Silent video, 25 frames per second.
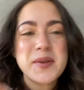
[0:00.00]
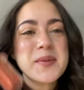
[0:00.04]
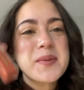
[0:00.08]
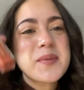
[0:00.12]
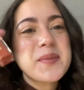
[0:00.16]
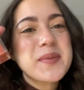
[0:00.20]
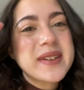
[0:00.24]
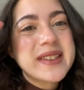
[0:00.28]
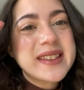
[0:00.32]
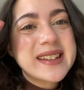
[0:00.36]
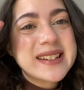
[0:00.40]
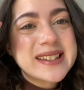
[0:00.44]

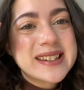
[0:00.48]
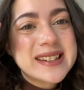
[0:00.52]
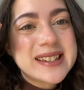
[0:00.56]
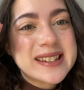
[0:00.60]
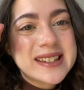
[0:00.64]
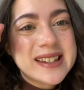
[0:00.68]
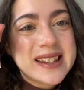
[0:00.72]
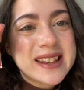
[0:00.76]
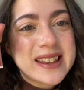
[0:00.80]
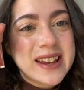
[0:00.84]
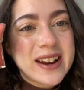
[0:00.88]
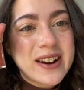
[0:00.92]
But this is
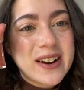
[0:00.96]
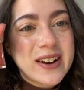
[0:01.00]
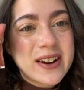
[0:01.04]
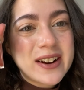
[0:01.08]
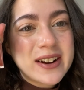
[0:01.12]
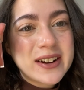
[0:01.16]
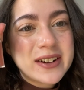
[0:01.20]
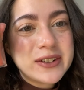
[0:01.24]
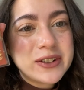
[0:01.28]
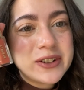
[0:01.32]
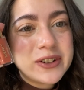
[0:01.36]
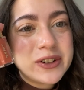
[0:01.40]

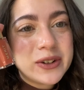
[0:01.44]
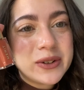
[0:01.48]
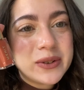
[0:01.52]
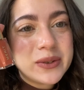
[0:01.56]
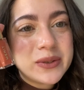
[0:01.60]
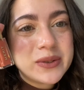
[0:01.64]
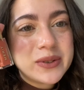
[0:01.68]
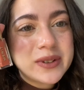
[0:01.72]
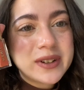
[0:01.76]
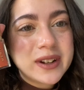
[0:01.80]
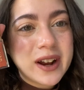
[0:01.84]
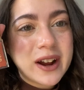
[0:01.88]
their
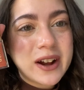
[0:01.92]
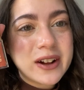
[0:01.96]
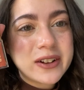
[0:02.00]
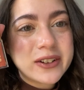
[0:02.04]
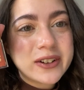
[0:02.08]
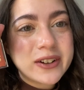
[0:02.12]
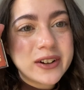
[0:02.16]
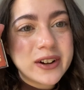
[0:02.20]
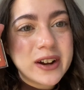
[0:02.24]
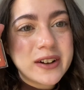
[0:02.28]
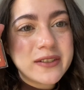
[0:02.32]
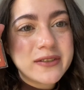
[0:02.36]
nude
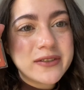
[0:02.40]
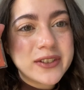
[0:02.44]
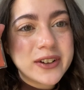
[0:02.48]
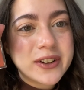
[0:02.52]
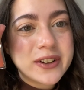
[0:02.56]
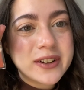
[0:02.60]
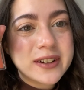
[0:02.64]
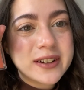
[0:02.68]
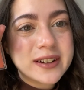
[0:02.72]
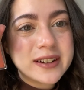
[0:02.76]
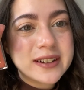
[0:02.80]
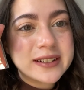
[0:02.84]
color of
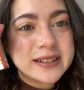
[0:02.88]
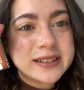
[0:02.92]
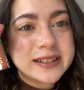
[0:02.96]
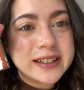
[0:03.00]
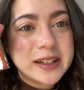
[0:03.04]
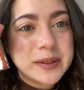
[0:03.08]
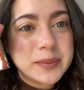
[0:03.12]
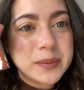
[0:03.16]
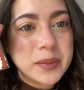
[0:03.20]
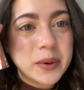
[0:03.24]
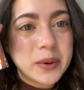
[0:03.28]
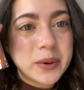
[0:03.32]
their
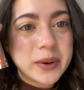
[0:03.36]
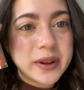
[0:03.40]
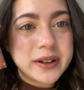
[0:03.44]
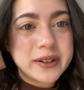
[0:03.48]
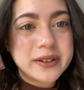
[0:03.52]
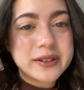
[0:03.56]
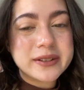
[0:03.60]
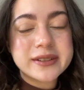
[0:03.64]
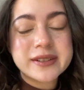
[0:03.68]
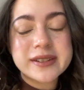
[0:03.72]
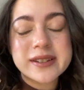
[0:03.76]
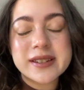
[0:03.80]
lip
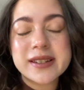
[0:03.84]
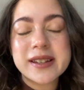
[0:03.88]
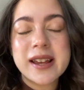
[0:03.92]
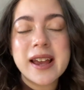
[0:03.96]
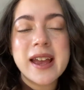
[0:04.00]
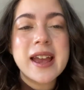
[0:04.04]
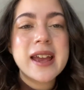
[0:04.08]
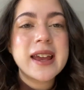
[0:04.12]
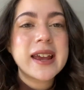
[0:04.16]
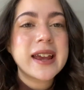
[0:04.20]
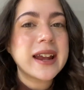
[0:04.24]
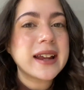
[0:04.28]
oils.
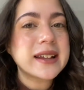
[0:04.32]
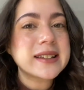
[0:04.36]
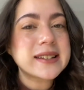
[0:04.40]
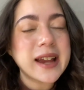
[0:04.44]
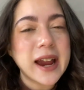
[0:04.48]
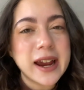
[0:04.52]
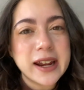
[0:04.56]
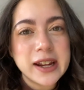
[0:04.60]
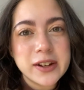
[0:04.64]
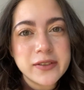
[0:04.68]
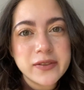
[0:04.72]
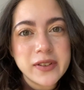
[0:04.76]
It's
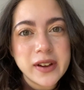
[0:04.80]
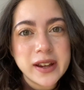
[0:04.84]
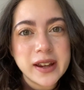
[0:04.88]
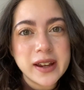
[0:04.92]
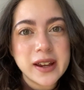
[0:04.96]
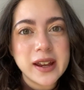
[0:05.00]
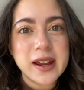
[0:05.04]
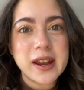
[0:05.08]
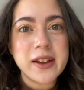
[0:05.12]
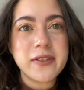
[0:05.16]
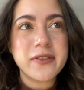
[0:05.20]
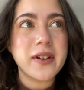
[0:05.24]
kind of
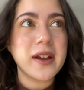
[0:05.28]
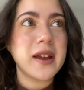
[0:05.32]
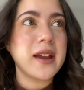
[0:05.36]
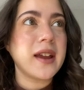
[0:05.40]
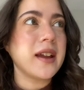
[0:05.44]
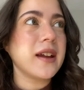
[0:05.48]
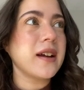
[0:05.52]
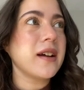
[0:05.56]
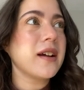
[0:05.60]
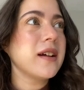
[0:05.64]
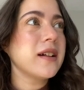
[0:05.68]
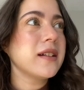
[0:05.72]
like if
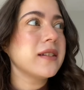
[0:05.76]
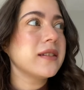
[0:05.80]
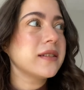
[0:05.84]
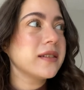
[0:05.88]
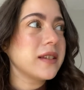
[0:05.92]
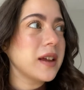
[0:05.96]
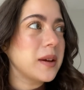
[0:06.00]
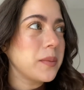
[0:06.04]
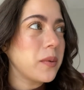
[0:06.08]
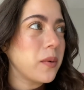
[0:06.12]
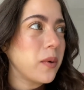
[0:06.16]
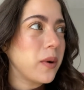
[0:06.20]
a
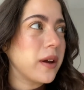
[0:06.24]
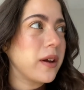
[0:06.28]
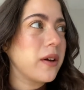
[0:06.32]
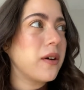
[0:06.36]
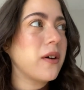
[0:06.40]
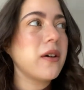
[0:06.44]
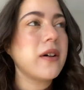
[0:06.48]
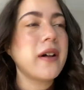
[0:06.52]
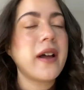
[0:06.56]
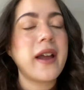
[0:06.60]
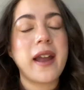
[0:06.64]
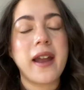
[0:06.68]
lip
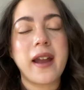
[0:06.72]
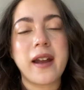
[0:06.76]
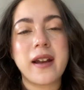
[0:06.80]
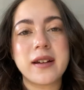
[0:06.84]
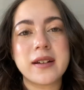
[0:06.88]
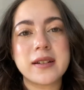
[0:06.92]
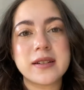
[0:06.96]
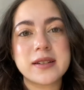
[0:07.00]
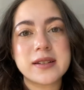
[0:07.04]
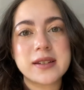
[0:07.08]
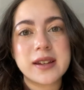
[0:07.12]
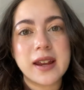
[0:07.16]
oil
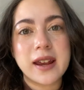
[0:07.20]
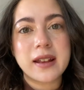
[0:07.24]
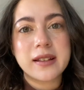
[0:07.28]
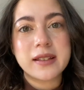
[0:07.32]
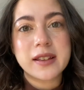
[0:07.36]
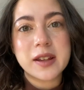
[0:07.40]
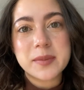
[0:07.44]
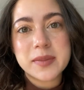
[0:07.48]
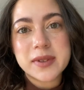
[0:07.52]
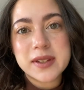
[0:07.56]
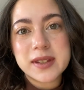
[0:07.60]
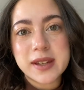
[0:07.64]
and a
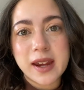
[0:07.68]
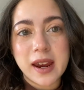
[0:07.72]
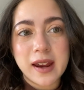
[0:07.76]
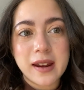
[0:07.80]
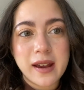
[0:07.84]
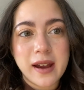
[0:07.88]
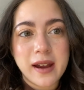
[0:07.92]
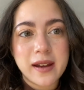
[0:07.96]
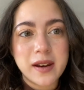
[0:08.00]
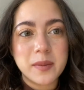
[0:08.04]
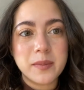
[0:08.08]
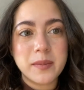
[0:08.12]
lip stain
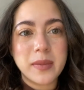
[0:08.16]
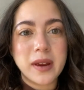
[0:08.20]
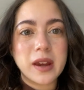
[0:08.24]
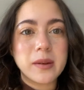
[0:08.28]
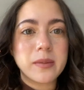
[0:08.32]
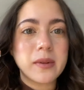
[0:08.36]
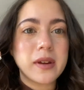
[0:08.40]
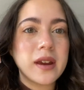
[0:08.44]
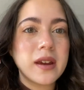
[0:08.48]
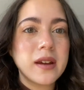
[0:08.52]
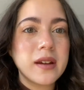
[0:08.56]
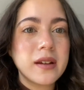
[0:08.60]
had a
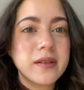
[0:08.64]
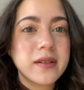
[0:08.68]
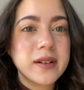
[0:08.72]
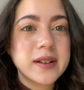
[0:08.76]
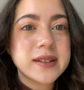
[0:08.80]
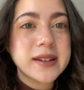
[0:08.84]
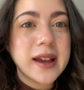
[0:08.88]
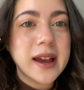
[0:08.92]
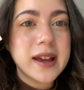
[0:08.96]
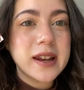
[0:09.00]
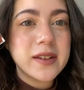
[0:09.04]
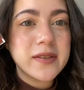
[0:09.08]
baby.
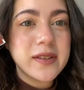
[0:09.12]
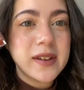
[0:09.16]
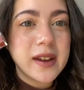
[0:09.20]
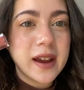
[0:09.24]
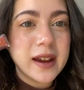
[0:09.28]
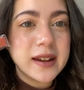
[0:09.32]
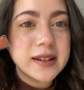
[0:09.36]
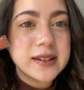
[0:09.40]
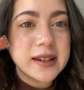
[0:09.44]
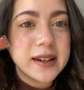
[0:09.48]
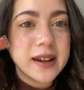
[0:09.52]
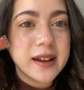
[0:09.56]
That's kind of the
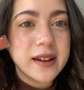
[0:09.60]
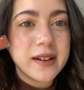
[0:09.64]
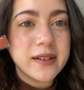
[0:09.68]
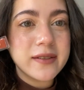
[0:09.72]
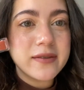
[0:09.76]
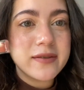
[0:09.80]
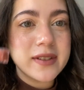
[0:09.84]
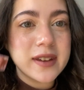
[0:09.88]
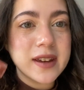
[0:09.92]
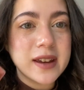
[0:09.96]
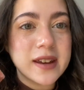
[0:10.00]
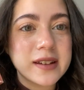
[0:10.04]
idea
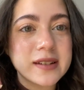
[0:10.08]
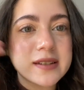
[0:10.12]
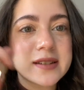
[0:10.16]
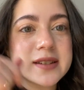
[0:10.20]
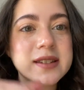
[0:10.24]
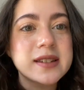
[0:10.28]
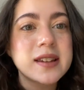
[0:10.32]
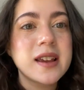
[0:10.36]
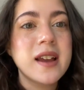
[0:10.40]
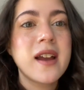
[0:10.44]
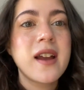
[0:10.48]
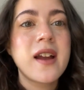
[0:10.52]
of
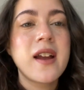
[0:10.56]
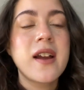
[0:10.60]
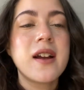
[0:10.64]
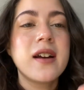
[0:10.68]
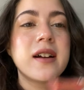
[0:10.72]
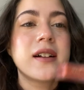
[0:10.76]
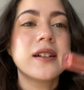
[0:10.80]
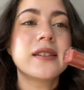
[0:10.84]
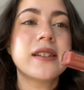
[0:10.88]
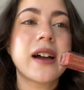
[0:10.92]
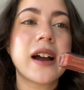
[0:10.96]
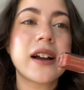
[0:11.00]
these.
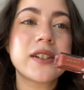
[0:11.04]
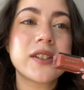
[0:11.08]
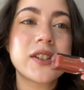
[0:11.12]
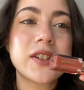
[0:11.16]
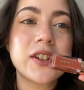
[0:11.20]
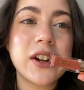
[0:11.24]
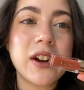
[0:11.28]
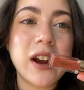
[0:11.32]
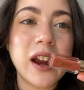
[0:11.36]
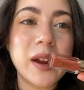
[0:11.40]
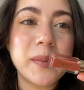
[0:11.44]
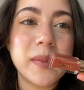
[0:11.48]
Last
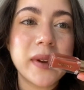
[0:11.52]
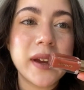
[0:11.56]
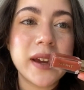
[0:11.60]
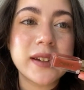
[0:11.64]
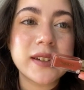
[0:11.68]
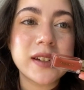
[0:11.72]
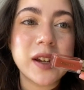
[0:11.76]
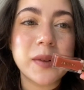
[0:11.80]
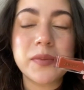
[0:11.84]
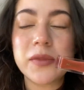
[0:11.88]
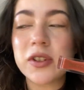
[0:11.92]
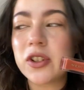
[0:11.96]
year I
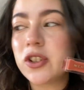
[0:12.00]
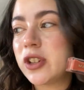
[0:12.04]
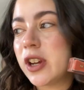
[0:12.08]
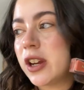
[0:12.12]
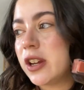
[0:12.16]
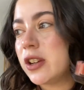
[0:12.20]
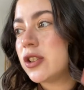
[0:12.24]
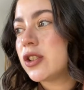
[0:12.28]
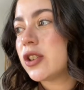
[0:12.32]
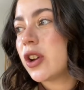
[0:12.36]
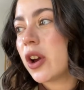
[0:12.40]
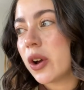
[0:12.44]
picked up the
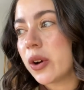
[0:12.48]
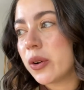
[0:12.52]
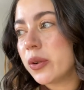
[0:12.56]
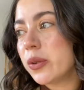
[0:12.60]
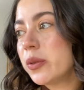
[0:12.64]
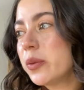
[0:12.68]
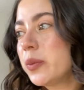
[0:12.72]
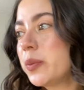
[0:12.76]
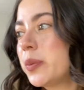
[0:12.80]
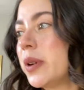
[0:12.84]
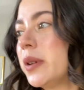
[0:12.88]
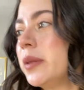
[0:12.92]
shade
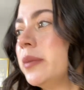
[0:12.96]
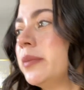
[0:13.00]
Taupe,